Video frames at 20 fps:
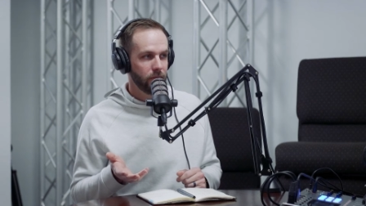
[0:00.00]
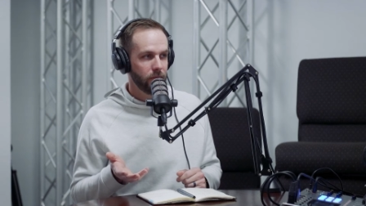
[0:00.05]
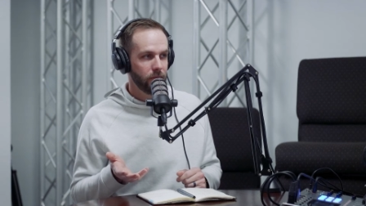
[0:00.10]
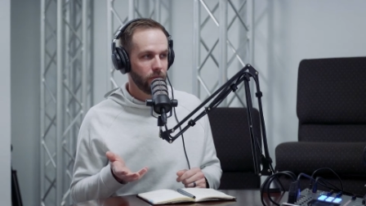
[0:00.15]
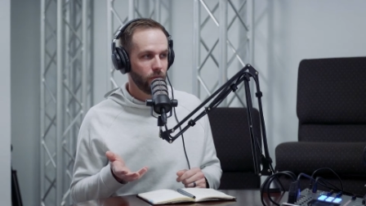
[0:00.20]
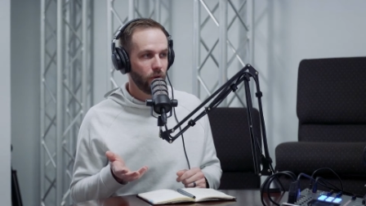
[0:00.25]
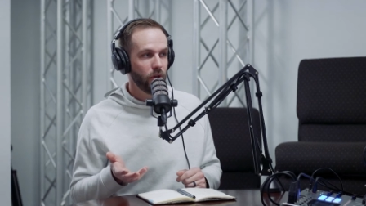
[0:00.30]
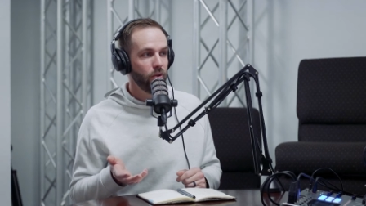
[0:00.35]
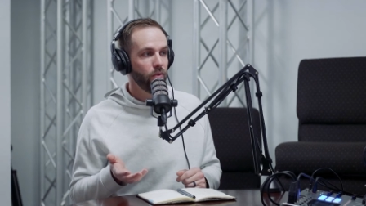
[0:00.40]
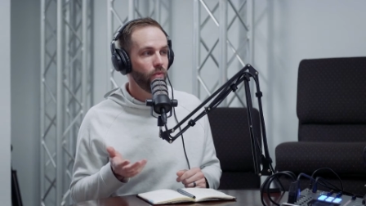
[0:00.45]

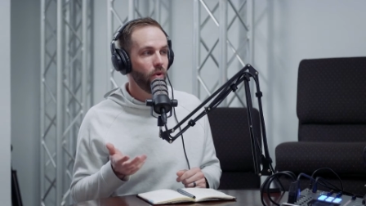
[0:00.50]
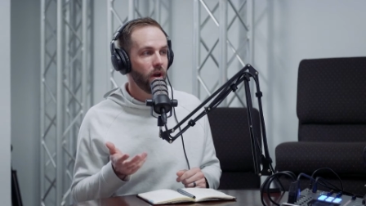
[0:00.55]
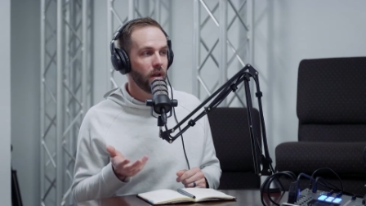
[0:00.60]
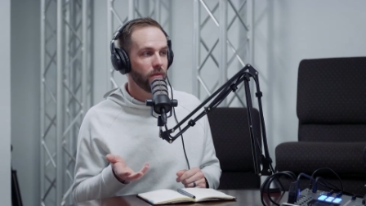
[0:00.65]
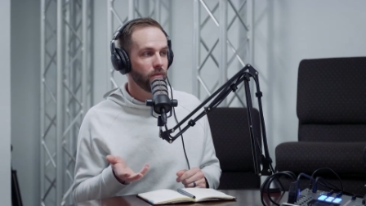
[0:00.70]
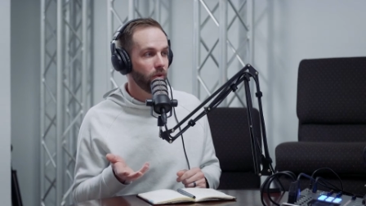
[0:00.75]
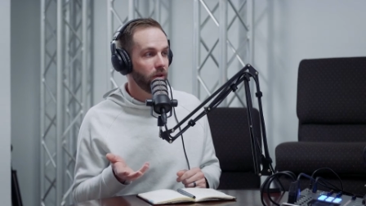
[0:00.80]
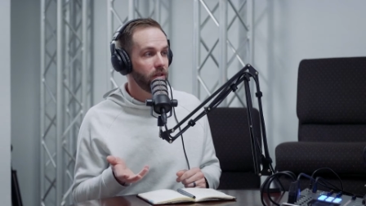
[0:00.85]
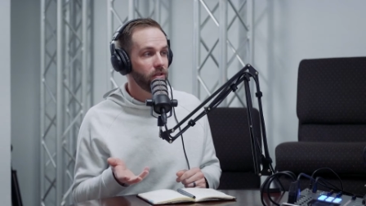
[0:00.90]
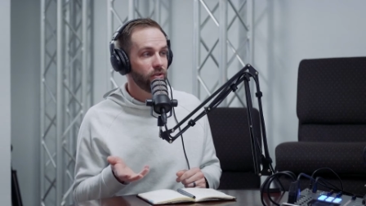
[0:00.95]
What do you want?
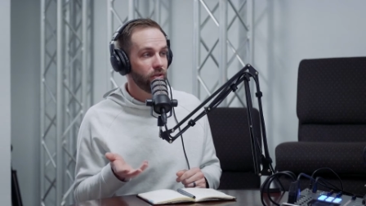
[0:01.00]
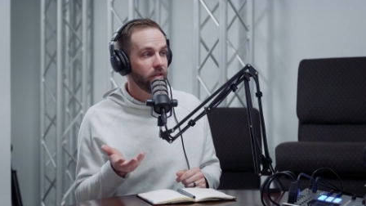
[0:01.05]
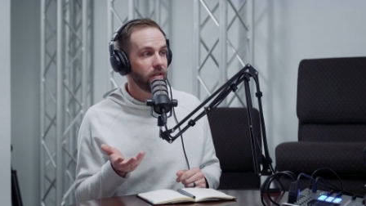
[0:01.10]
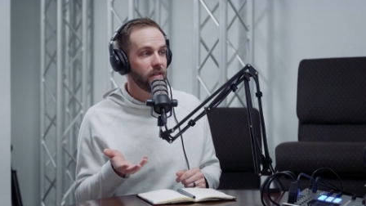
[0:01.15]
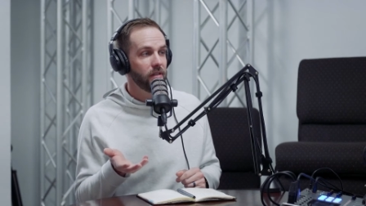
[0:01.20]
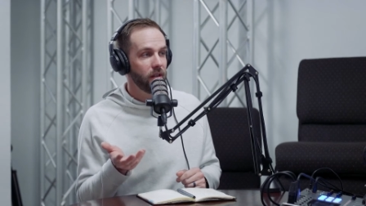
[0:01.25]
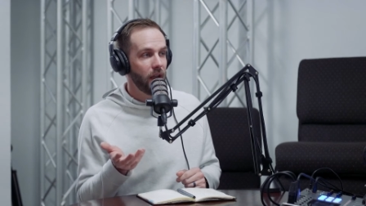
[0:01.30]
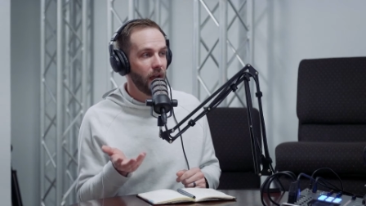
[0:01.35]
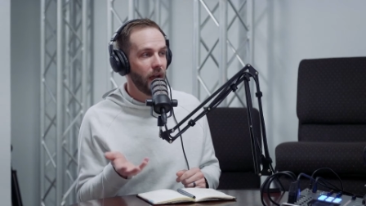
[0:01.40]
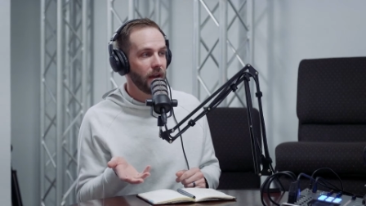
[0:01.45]
What is your
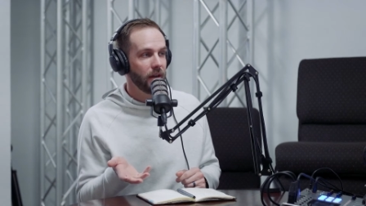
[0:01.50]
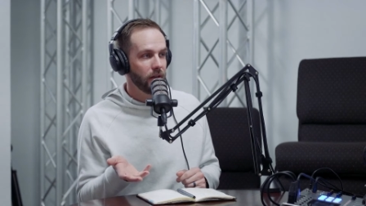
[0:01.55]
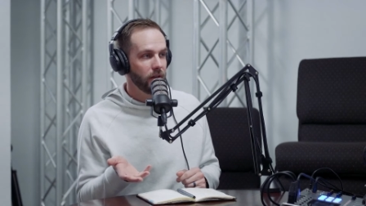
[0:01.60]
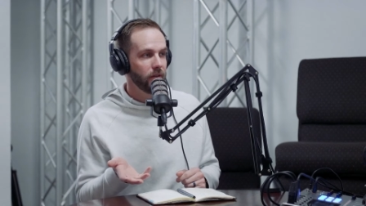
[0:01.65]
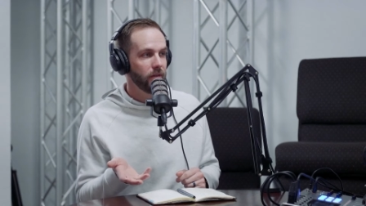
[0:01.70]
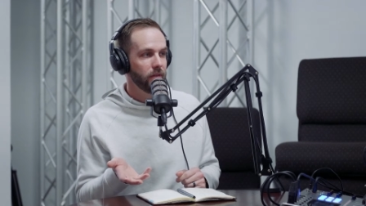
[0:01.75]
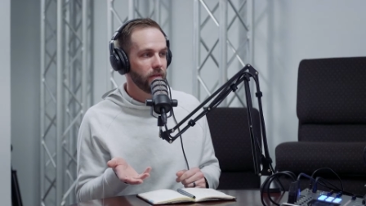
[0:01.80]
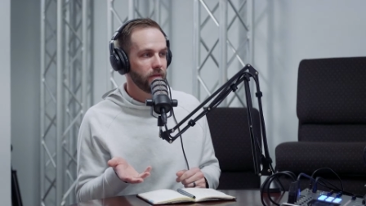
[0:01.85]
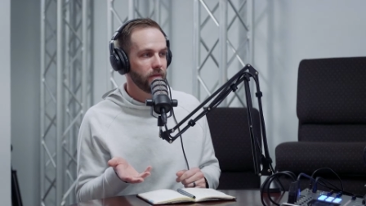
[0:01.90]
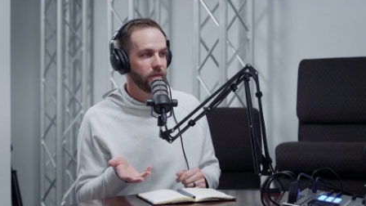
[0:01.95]
desire?
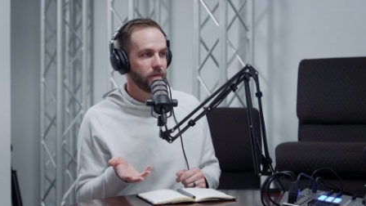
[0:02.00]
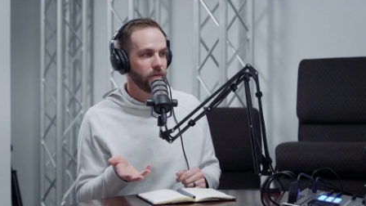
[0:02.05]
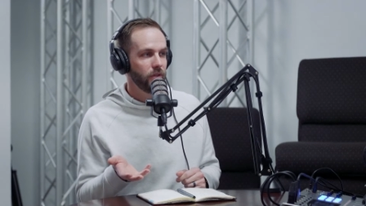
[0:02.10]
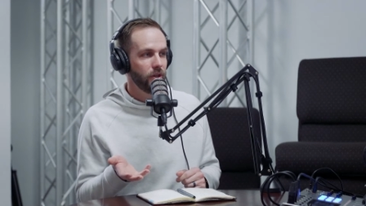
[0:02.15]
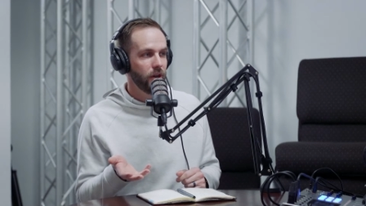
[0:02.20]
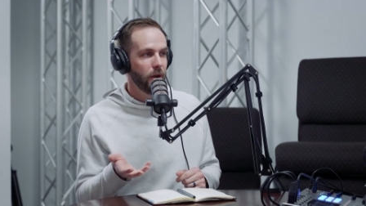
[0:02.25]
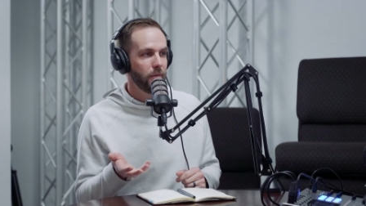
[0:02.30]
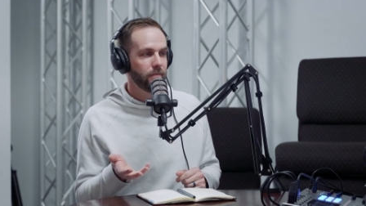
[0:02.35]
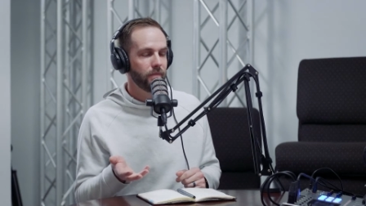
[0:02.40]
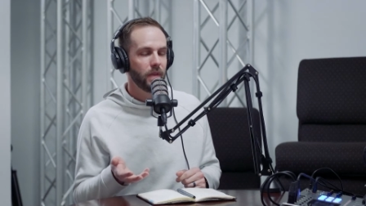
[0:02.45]
Hmm. You
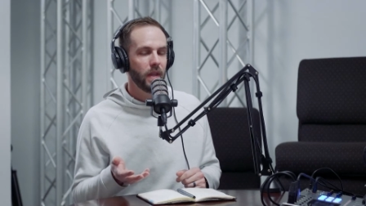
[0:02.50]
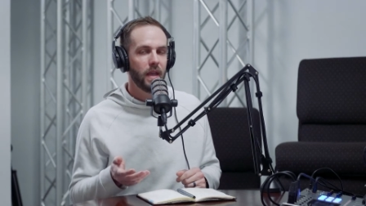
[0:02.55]
know."